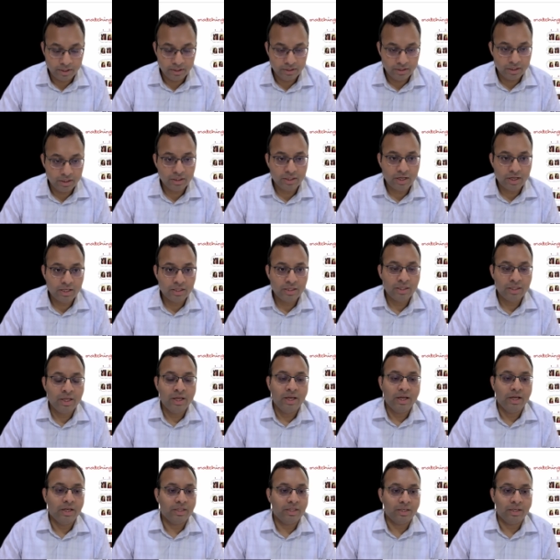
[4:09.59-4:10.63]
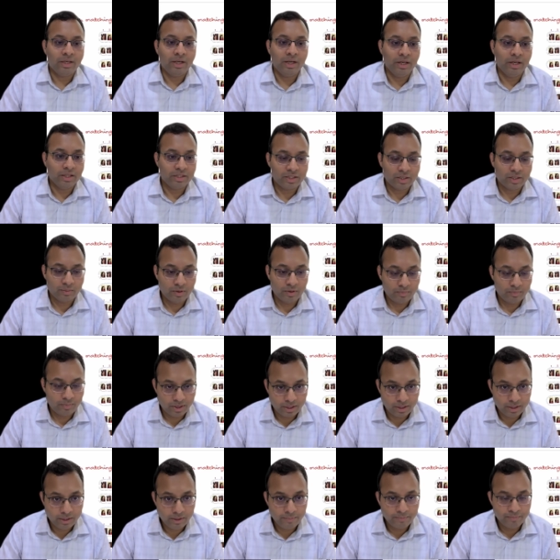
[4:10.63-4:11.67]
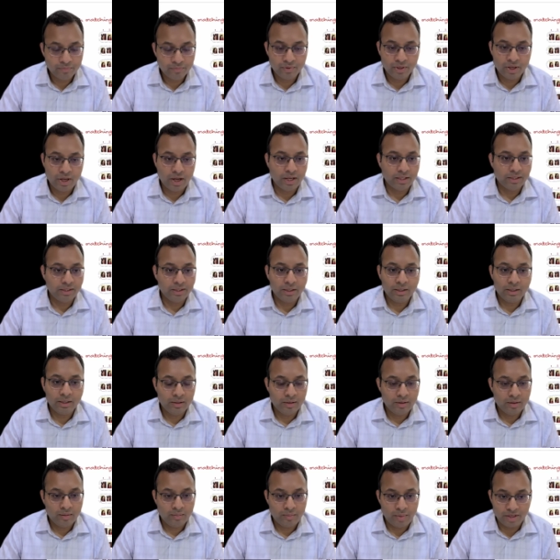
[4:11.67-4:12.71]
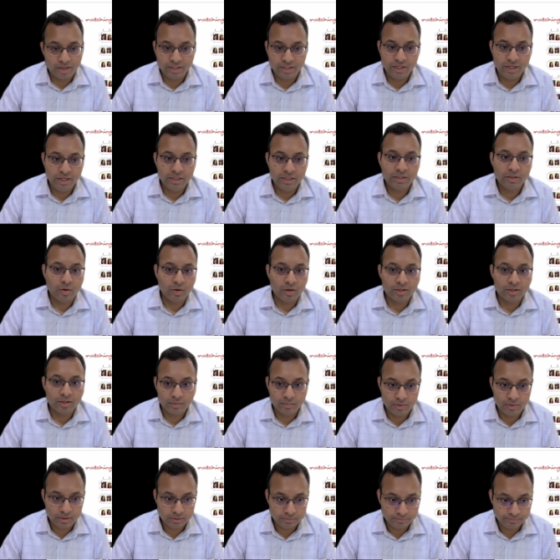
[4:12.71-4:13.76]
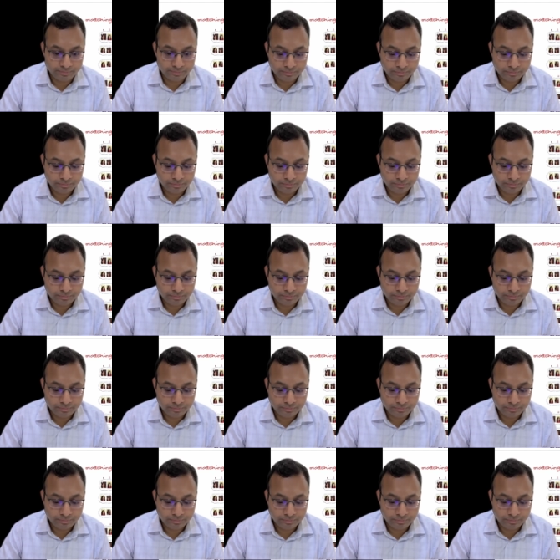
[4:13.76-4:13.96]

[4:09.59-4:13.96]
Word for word: In this case, it's an unstable pairing and the matching is not stable.